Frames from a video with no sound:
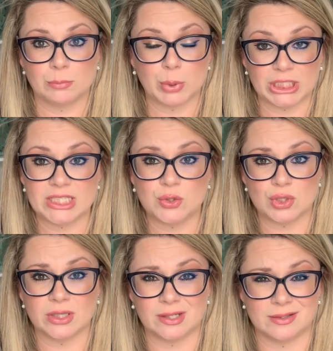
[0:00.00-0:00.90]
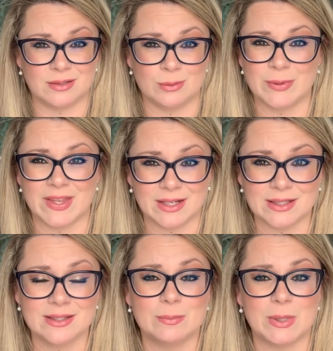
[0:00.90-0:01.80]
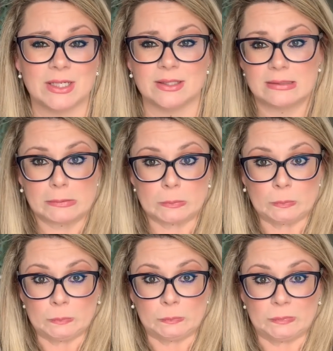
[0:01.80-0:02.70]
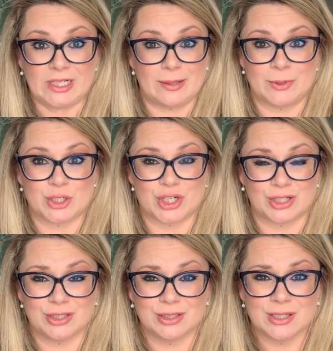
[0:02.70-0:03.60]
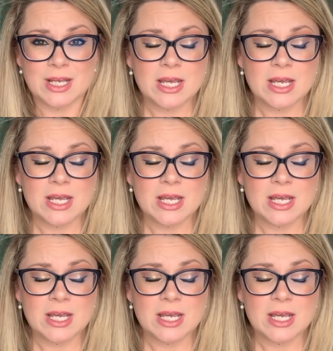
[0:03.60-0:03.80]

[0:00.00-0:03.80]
police, you can let us know what that is, because I'm not sure.